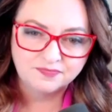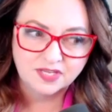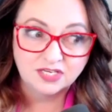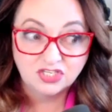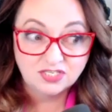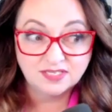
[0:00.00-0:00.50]

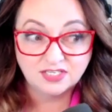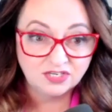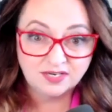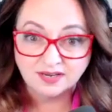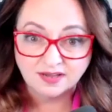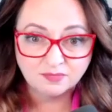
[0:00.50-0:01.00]
And she said, yeah. You
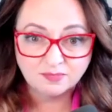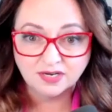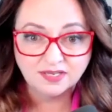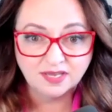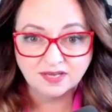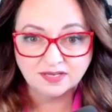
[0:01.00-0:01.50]
need to have a
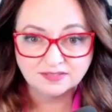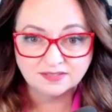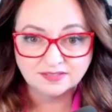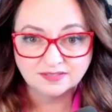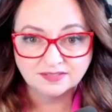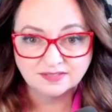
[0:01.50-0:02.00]
podcast.
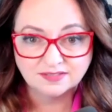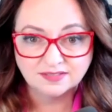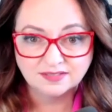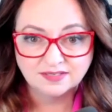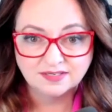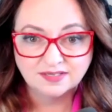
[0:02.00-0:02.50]

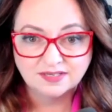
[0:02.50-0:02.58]
Yeah.